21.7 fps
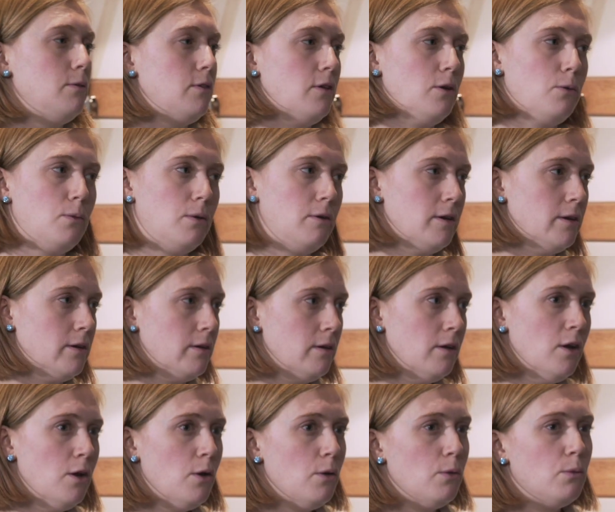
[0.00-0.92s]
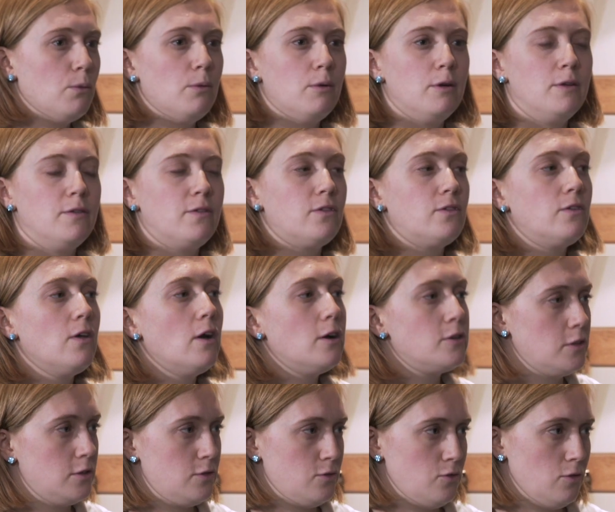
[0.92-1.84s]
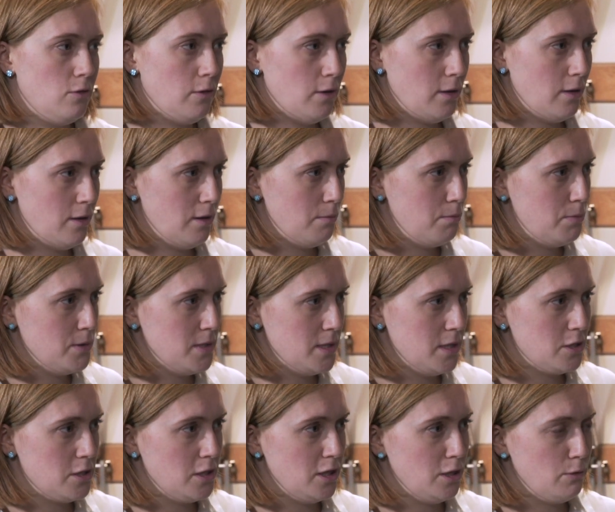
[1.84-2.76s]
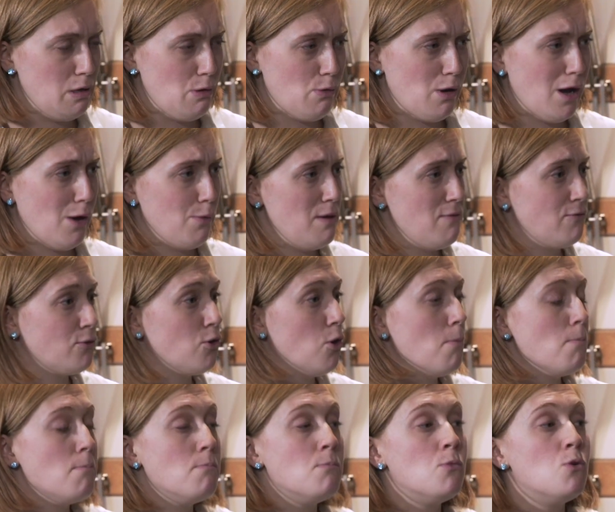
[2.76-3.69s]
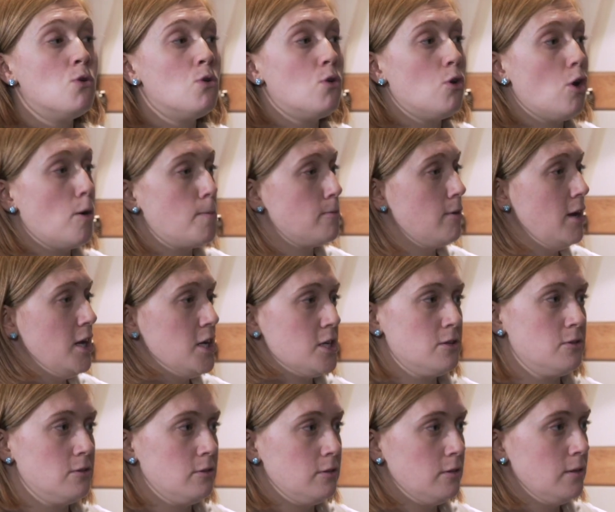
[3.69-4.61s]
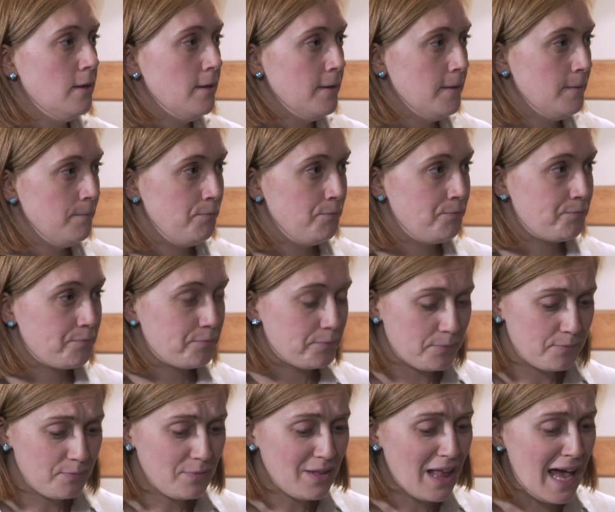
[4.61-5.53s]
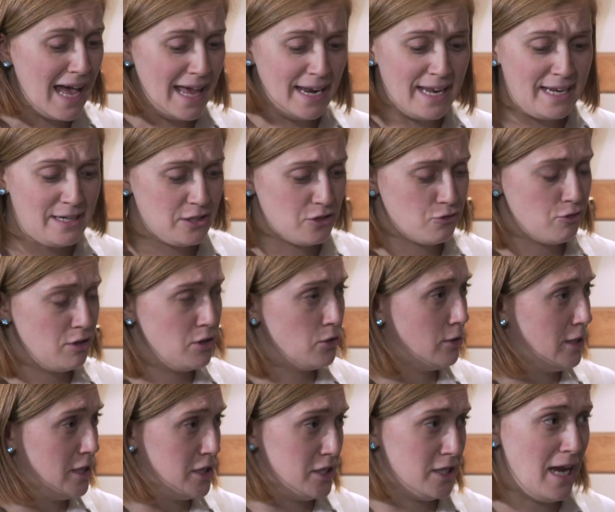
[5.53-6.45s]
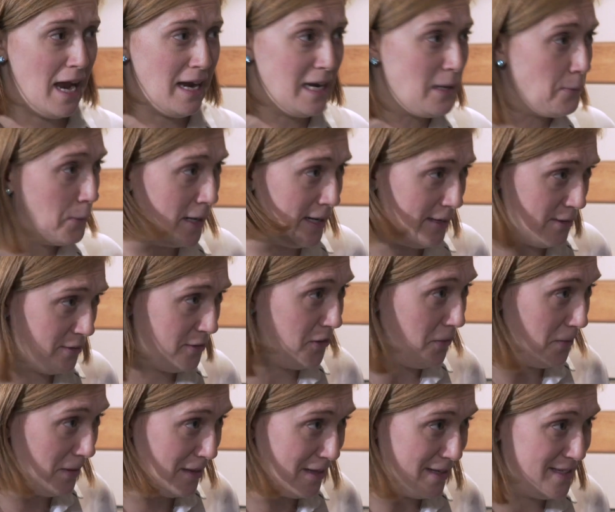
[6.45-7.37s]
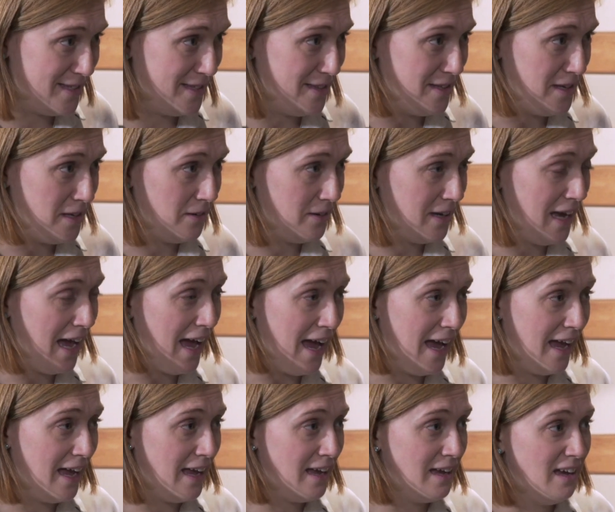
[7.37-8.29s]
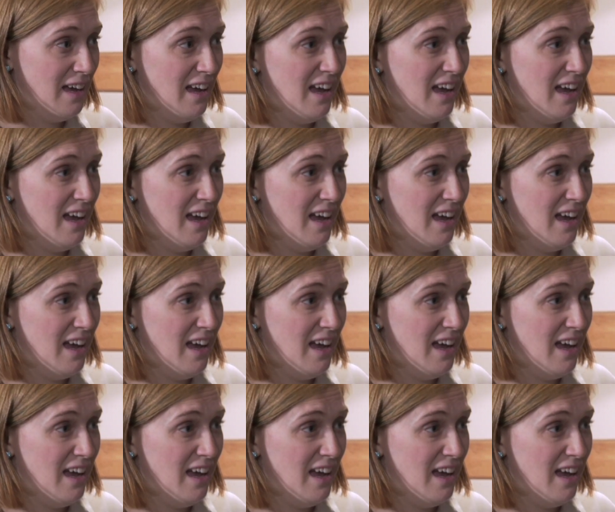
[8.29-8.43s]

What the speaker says: with you. We're in such a stronger position than we were. We've got more operational and industry knowledge than anyone else doing this in the UK.